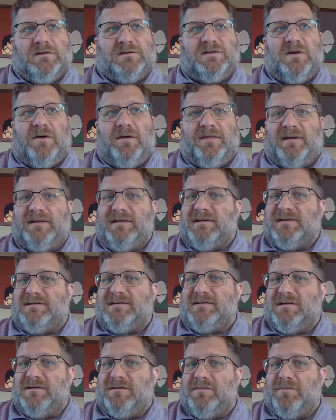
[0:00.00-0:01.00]
So I think
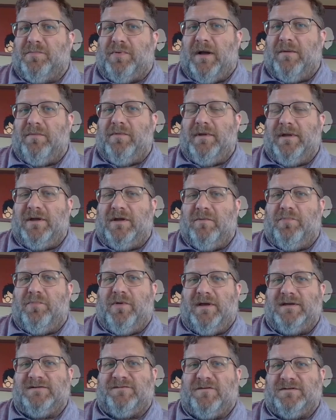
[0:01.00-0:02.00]
this is probably a good
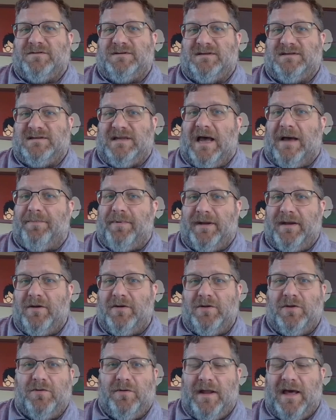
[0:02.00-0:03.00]
place for us to stop. I
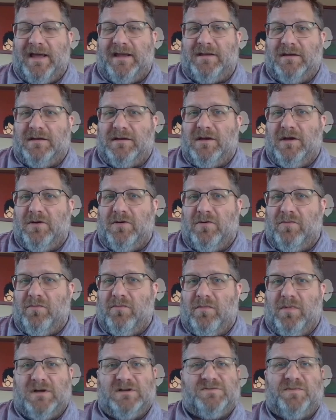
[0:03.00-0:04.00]
know you and I could go
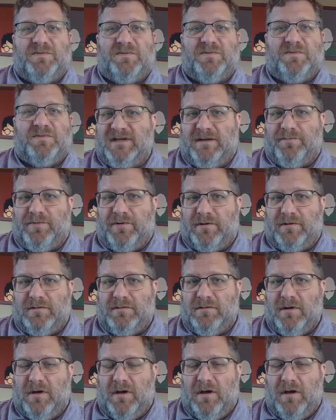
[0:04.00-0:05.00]
much, much deeper